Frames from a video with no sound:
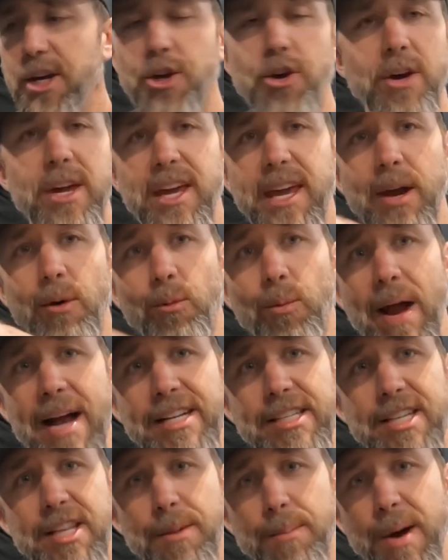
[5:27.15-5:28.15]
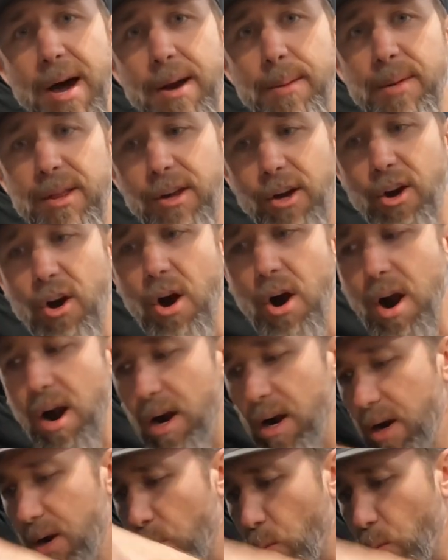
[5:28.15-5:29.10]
You can get right to the bottom of the car